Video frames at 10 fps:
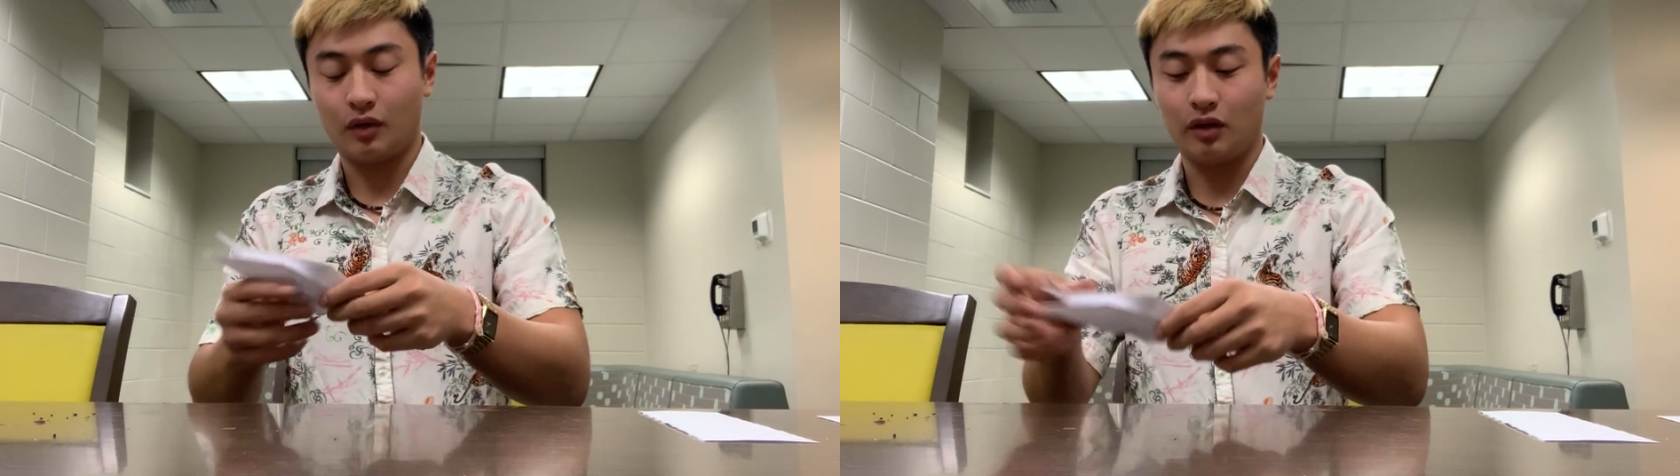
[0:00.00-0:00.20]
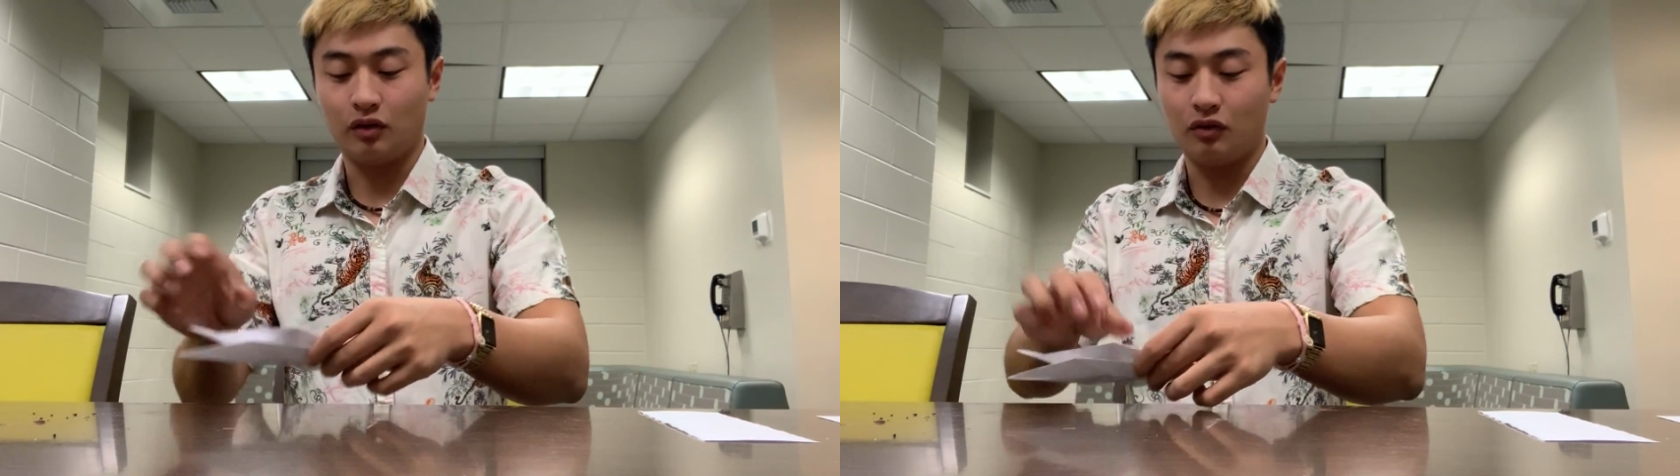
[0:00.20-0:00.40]

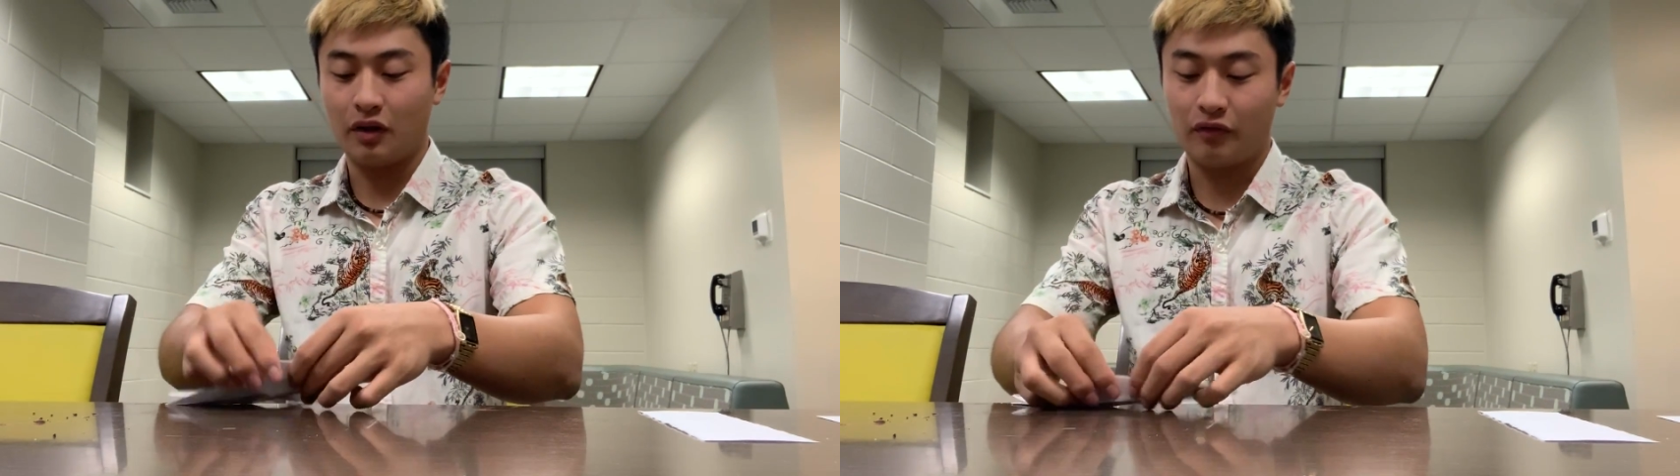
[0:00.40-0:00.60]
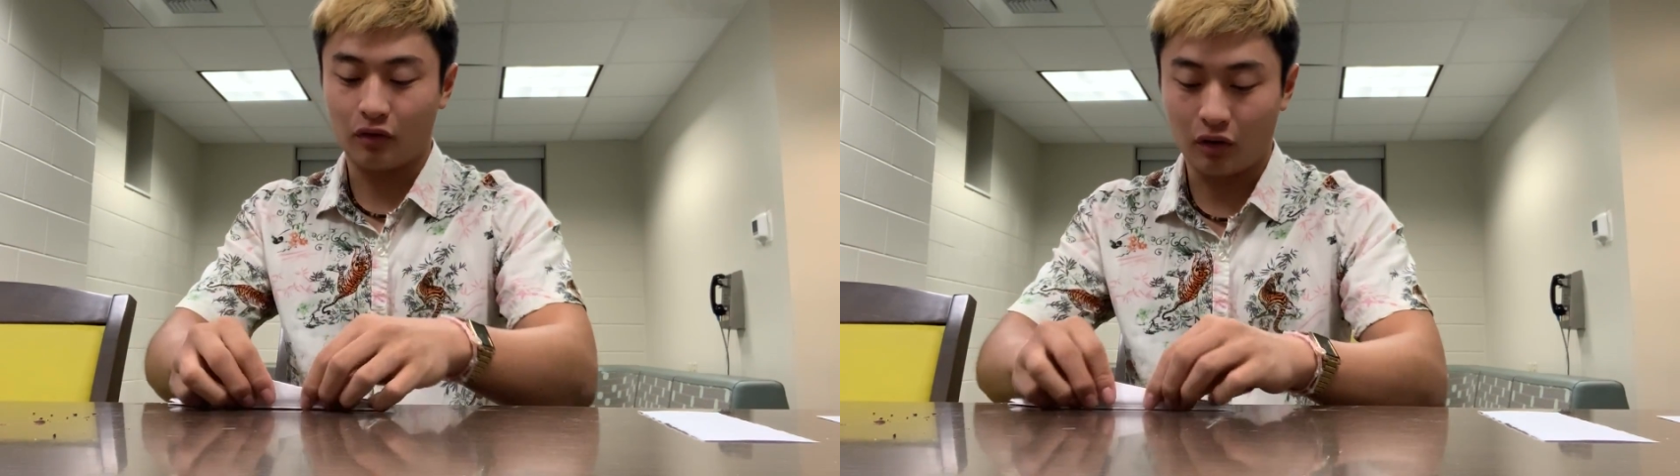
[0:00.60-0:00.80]
And you do
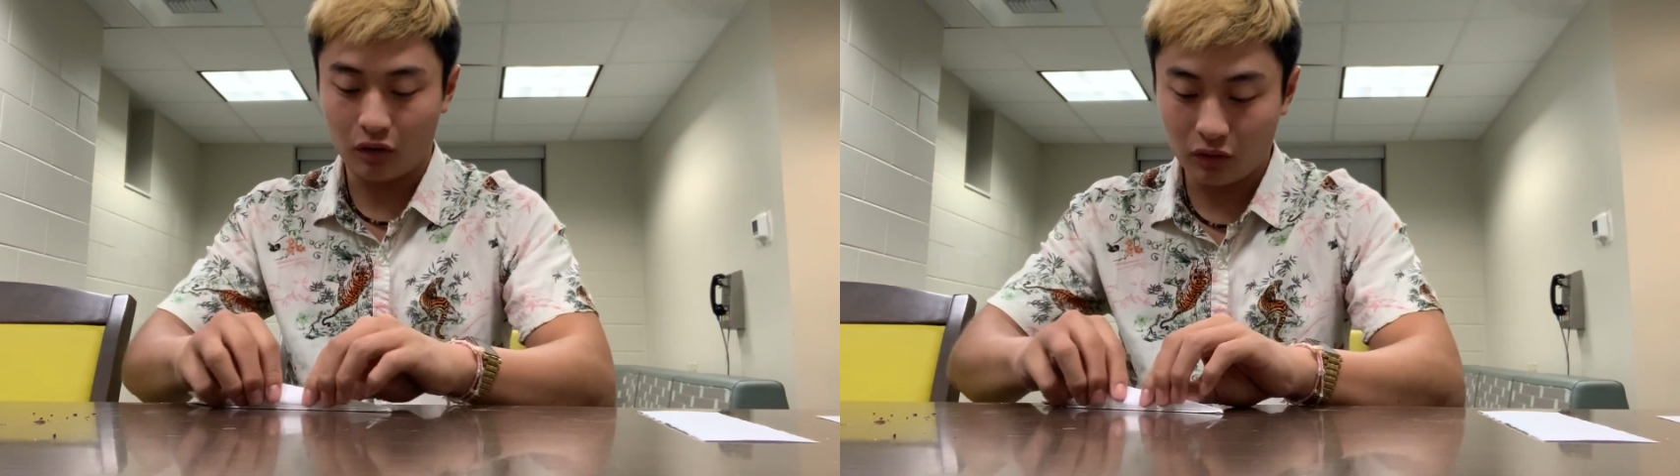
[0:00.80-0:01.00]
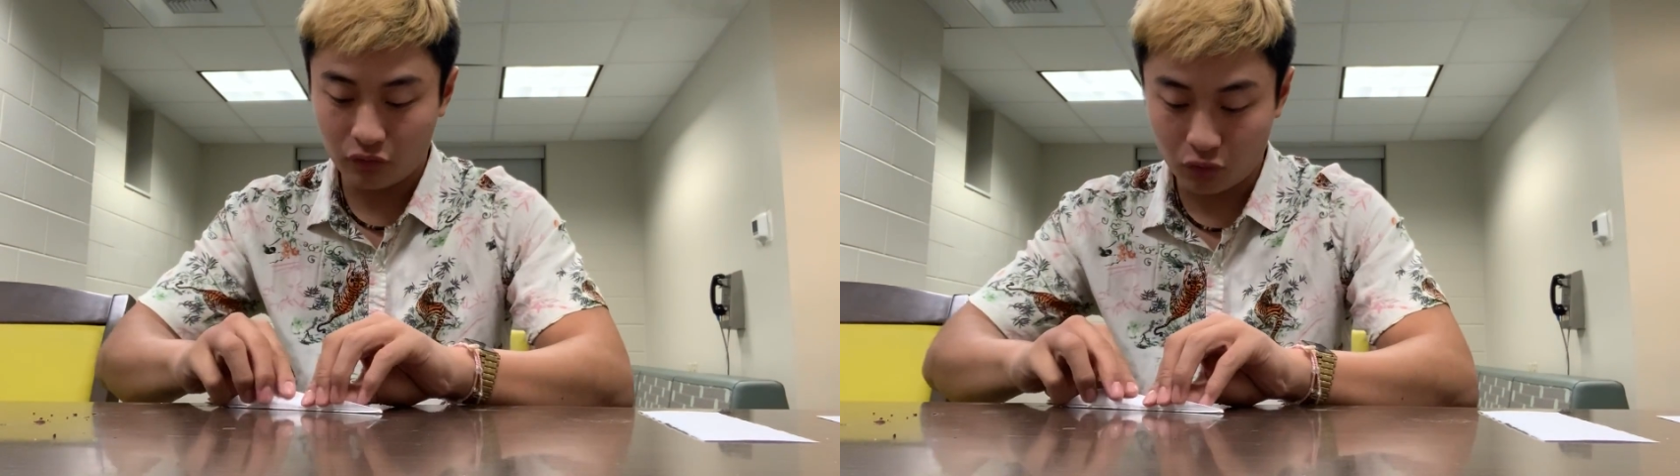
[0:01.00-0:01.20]
that for
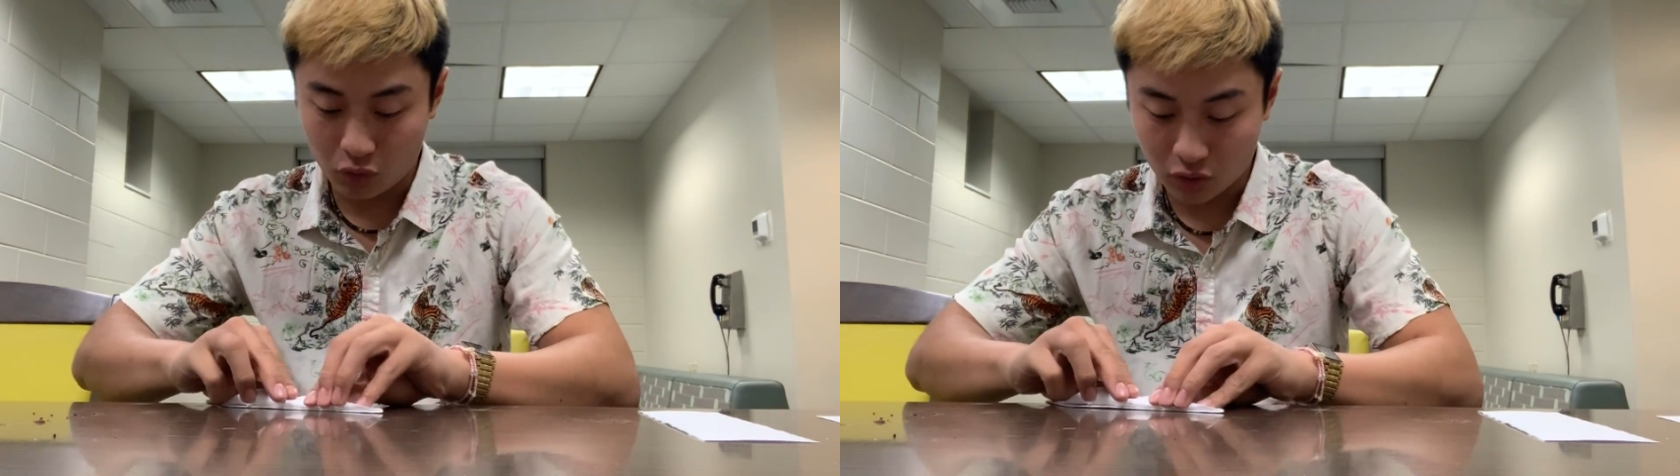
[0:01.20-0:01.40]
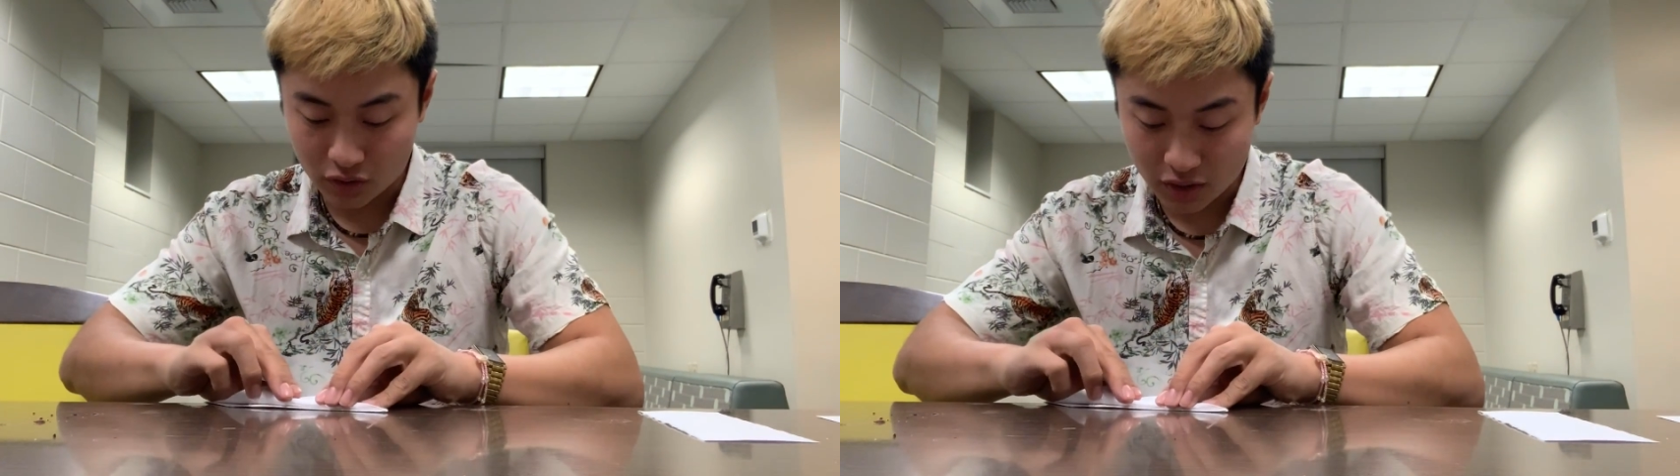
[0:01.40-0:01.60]
all
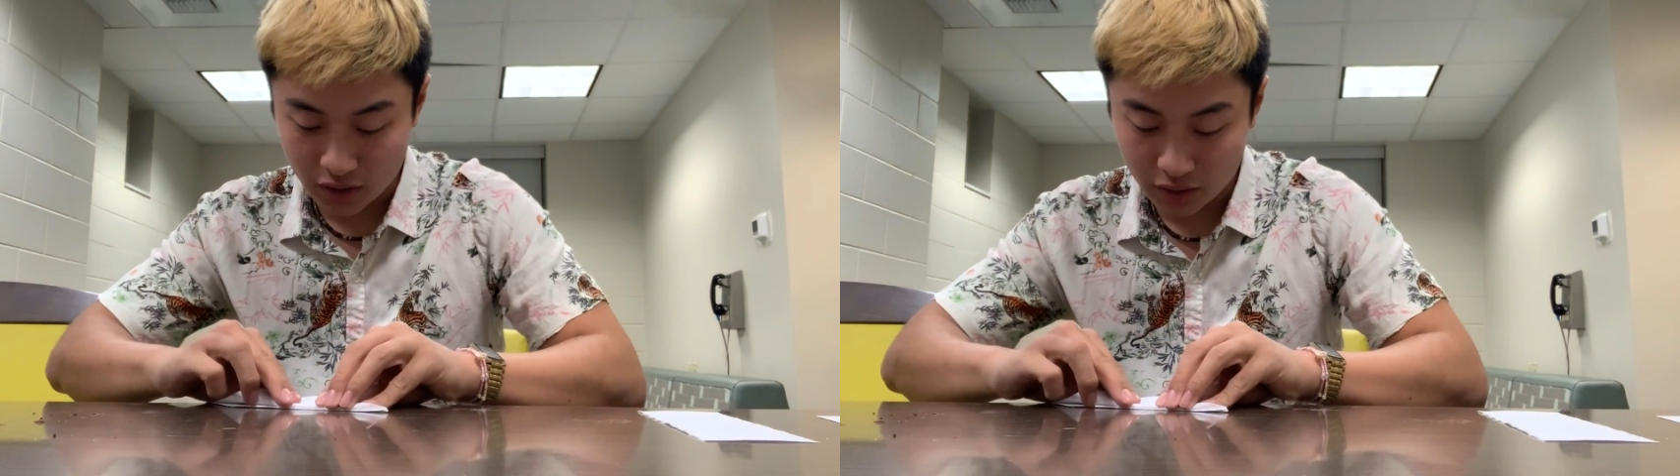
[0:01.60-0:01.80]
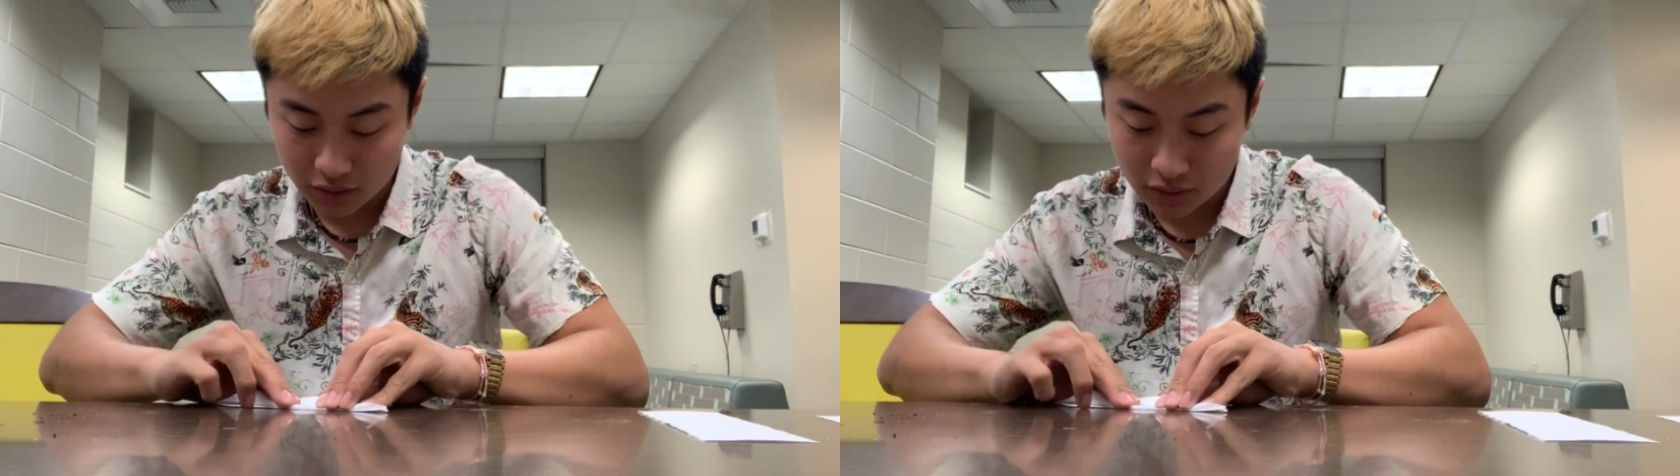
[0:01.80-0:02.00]
4
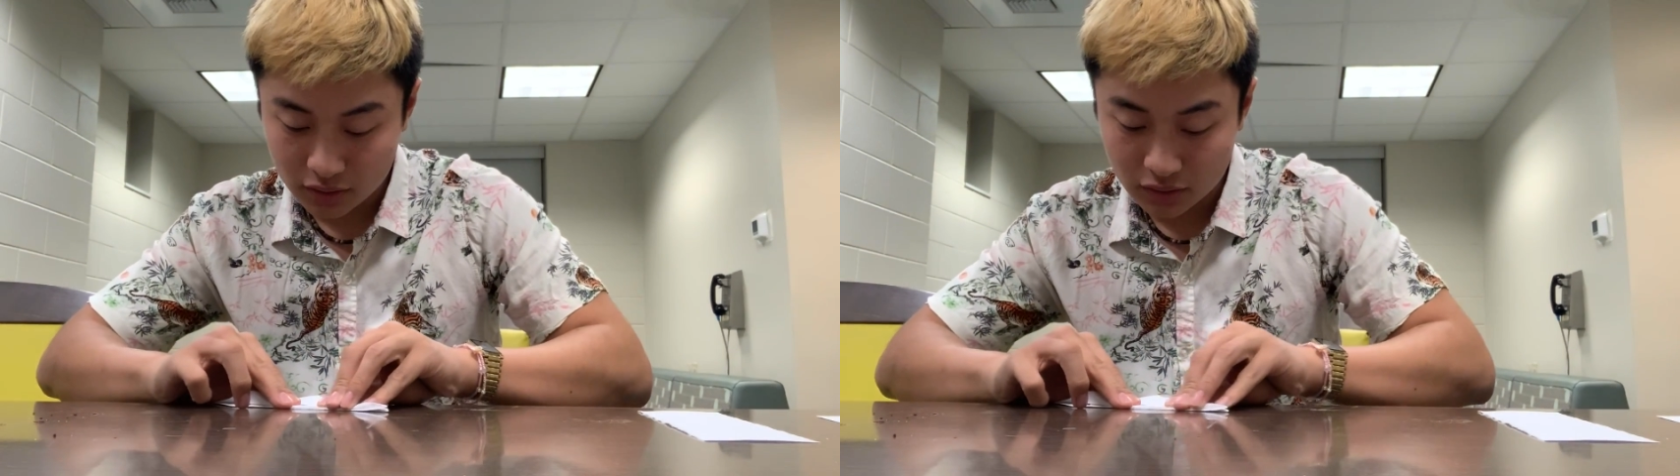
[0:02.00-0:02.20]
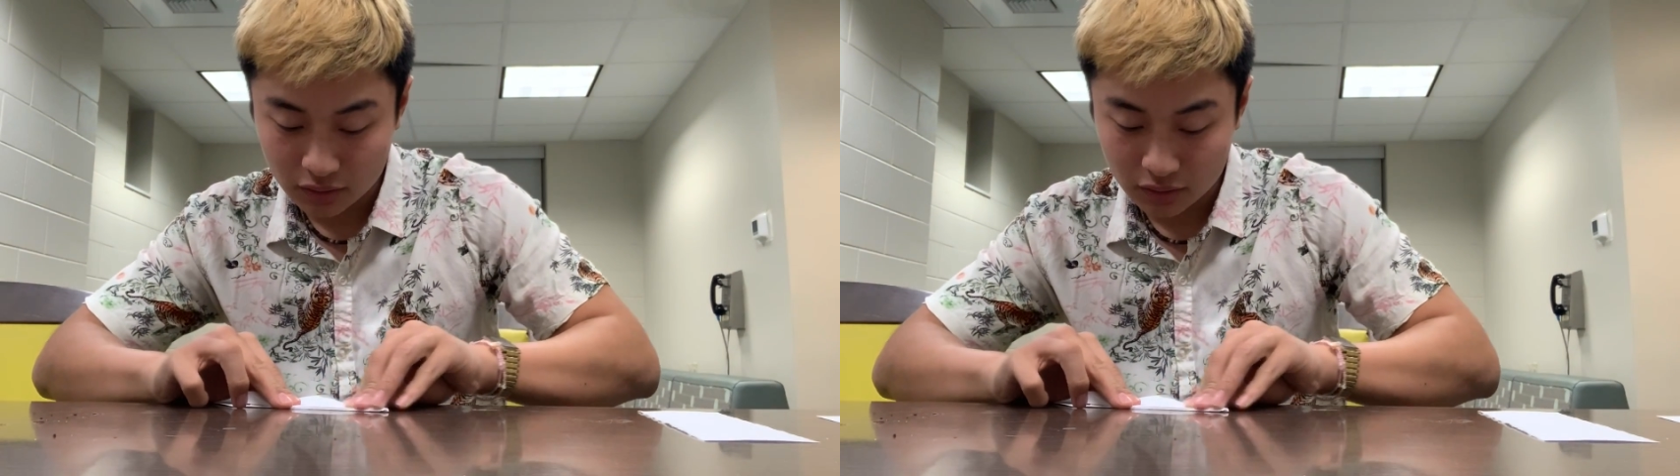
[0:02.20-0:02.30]
sides.